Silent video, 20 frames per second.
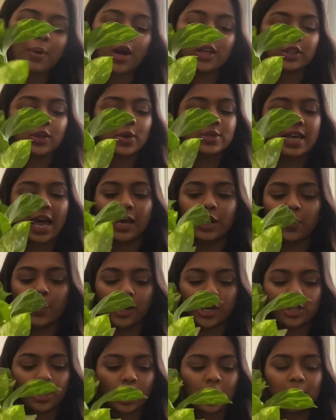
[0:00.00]
pothos. I don't
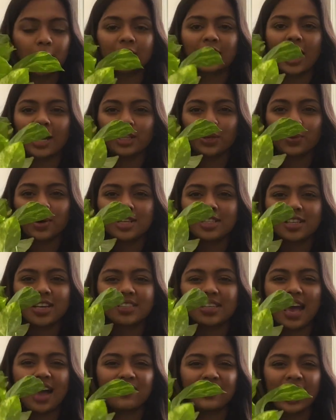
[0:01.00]
want to talk about the other ones
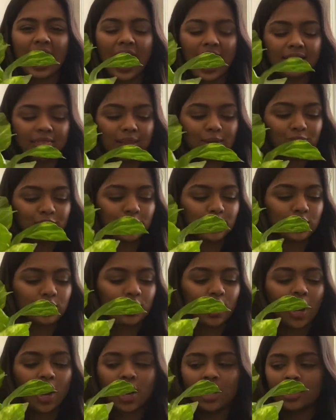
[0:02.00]
because I haven't had them for
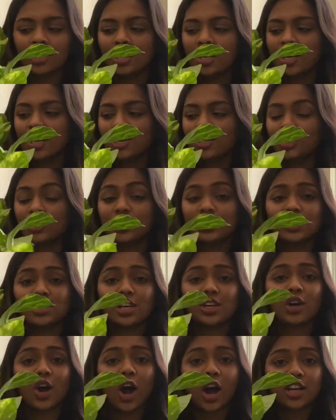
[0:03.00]
too long. So this is
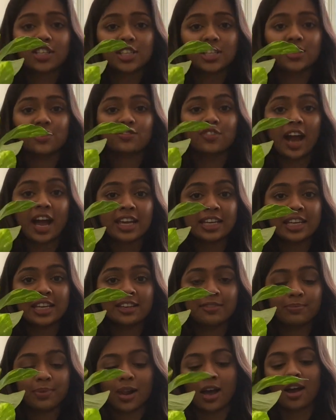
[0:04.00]
a gorgeous
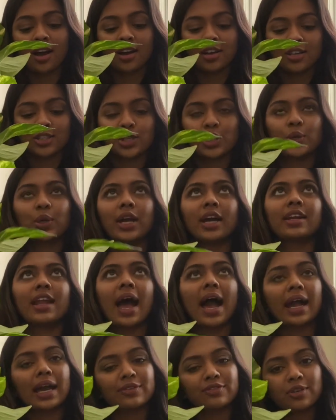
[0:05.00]
vining plant. So you can
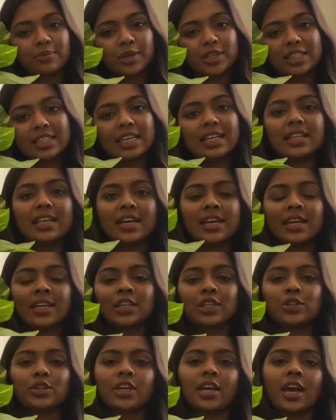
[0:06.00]
hang it from your
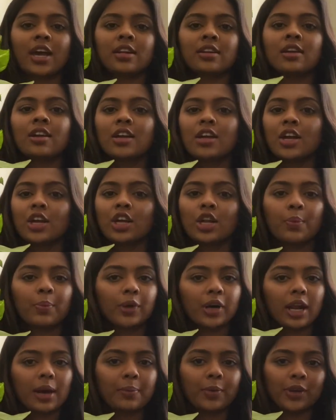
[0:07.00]
ceiling, you can, you know,
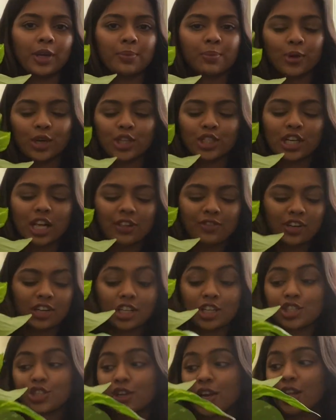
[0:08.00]
put it up on your bookshelf and
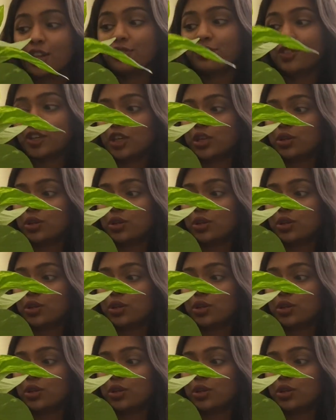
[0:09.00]
it'll trail for